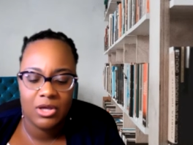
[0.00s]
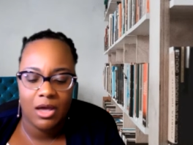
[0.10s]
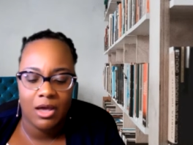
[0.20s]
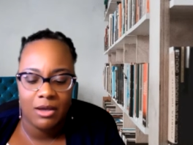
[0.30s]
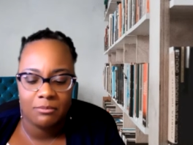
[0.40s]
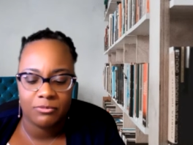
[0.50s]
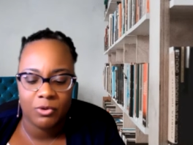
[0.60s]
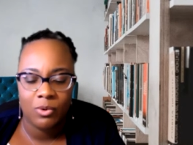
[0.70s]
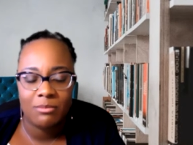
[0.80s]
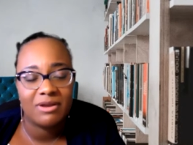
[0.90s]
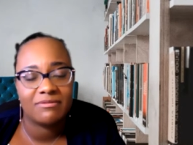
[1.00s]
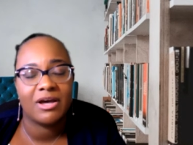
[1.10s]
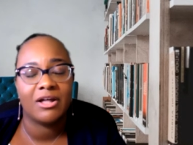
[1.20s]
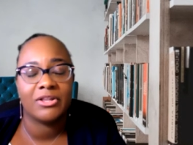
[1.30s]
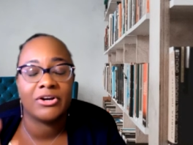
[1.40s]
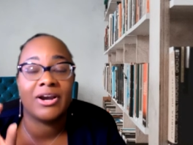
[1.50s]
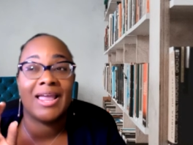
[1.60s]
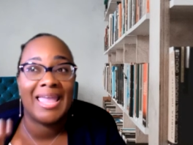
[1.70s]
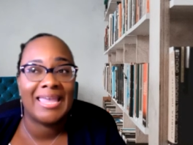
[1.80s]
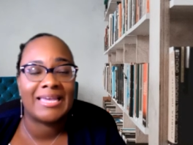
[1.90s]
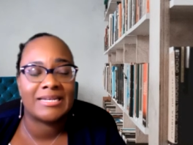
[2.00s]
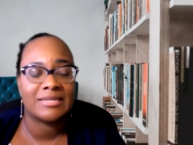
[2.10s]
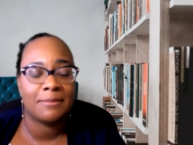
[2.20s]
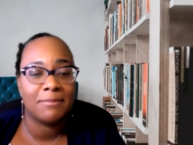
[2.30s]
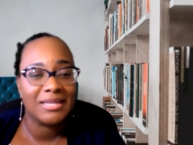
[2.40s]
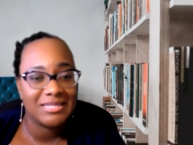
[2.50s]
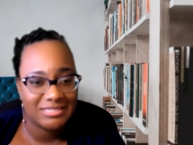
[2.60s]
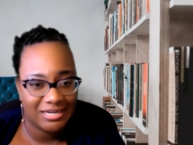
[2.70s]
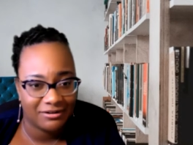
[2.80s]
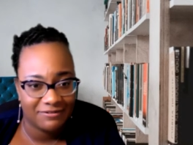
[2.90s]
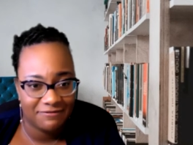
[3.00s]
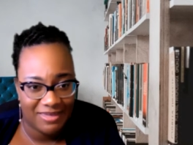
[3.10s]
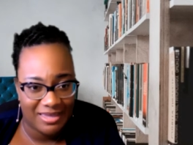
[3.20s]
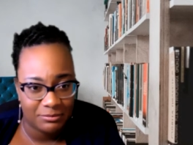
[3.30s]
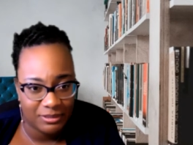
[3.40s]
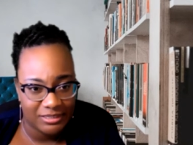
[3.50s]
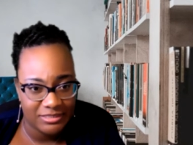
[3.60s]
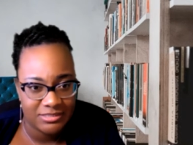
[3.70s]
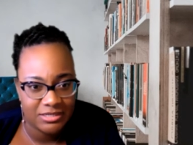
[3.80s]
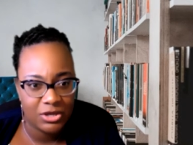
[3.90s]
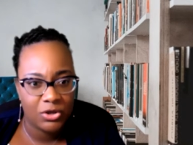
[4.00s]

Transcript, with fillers: women of color and military families